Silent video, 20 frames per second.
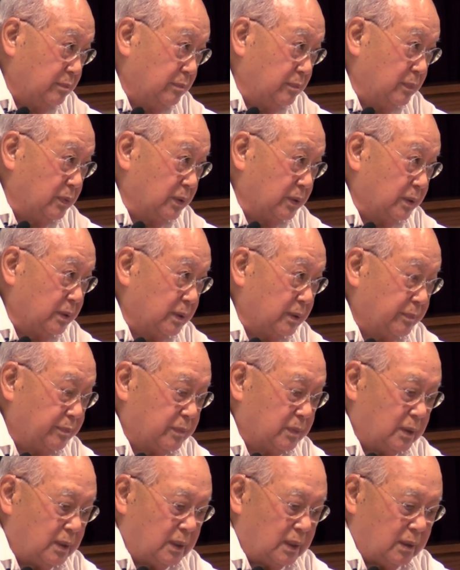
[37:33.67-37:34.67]
burning up
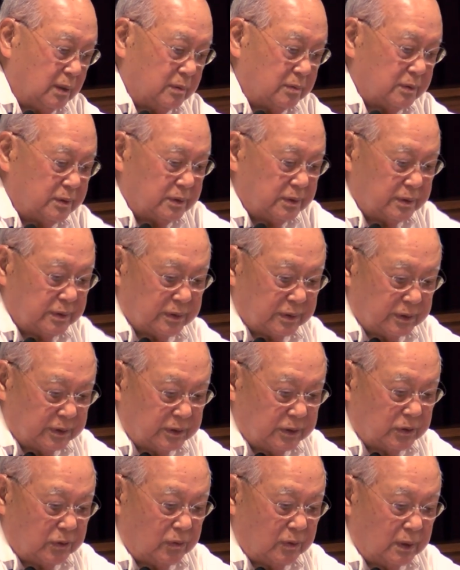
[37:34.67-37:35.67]
their houses, and
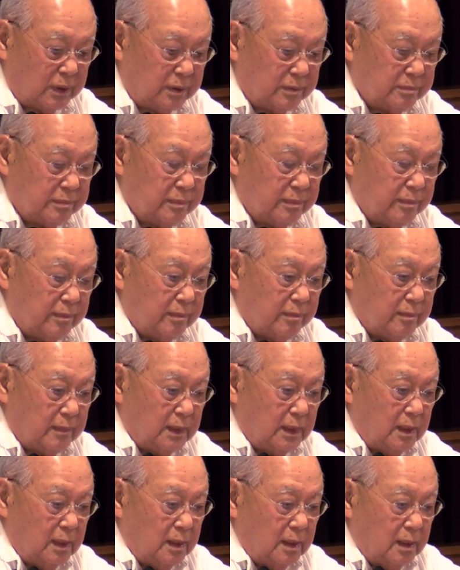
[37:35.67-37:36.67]
so on.
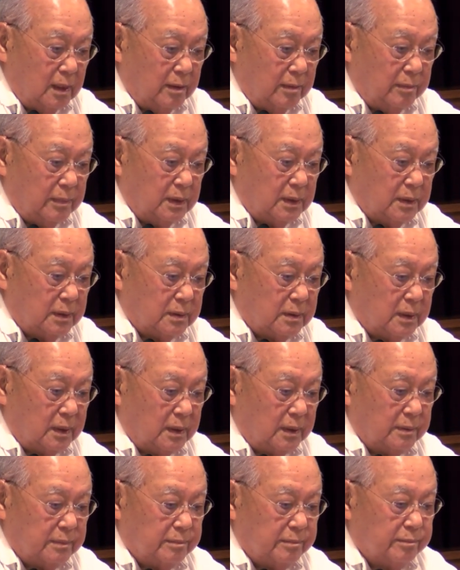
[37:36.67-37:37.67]
But
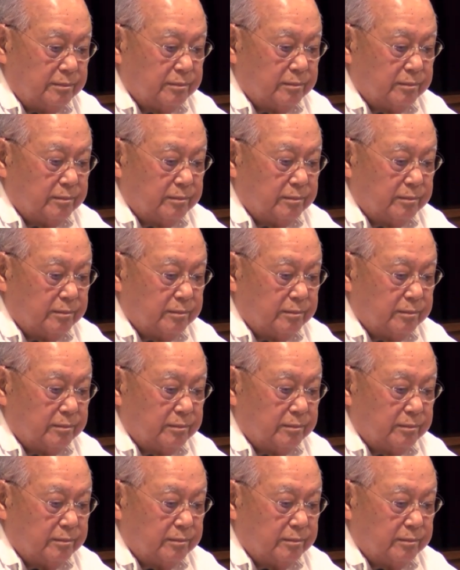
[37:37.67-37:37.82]
um,